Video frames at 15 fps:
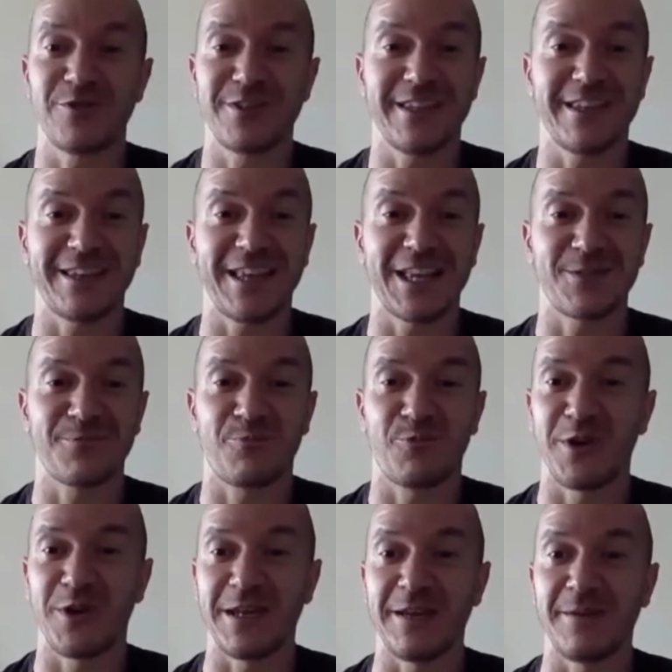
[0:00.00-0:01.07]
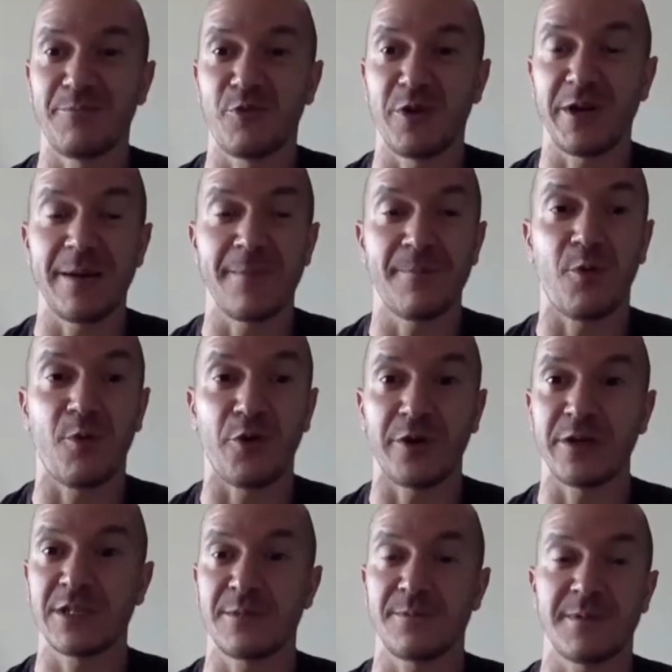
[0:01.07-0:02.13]
say that that's pretty
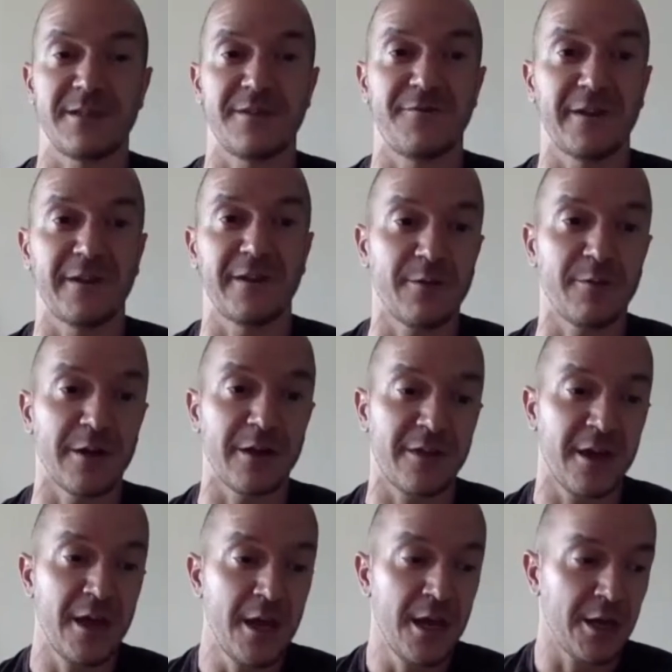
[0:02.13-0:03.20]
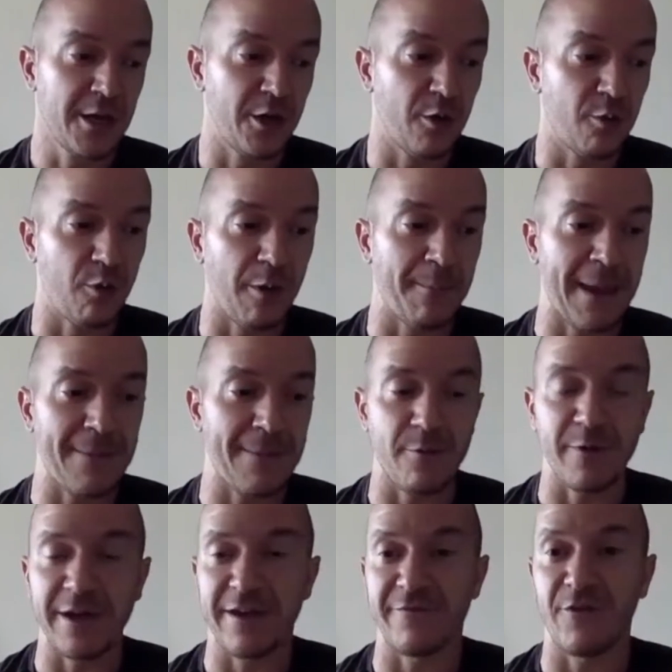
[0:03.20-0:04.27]
important, specifically with, what maybe
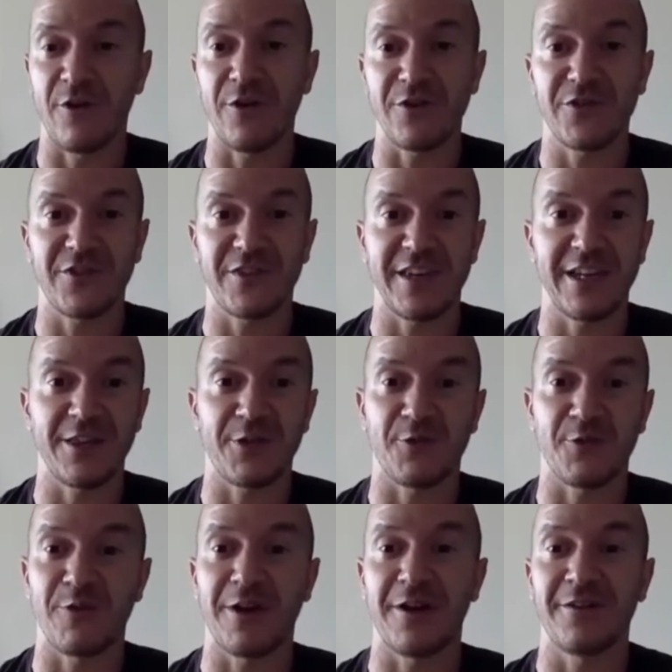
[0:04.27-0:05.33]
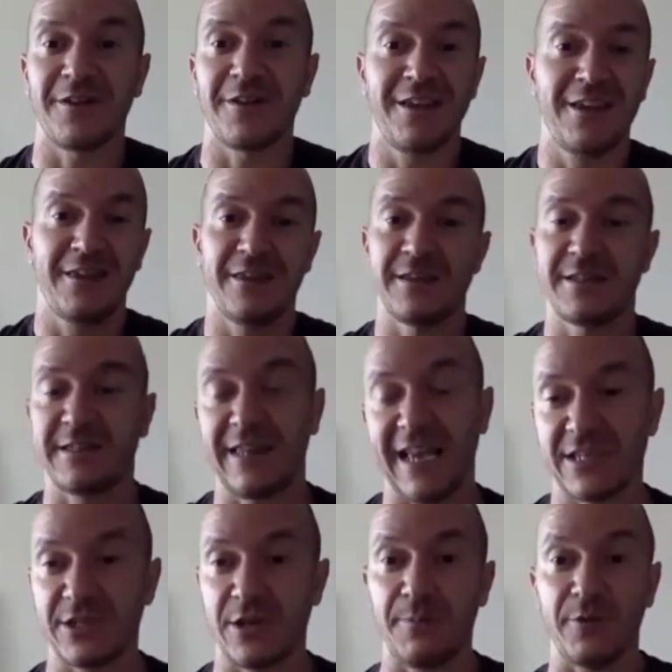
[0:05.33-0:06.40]
we have all seen throughout this
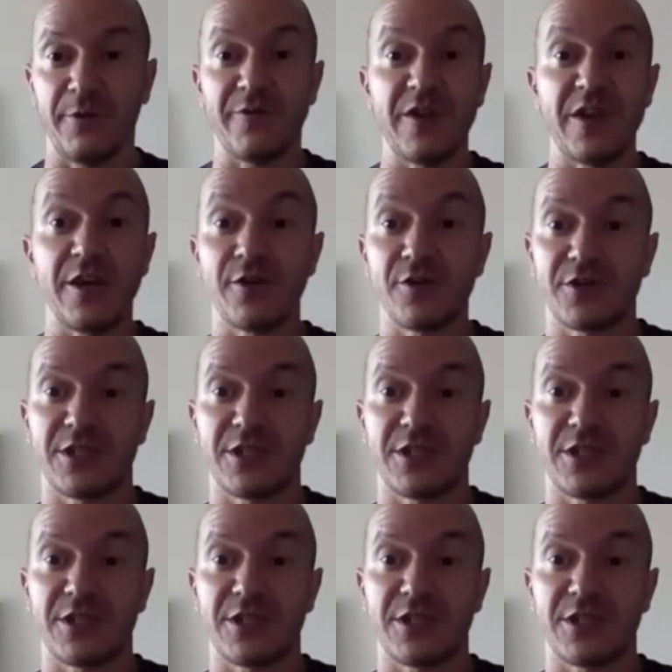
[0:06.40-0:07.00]
last couple of years,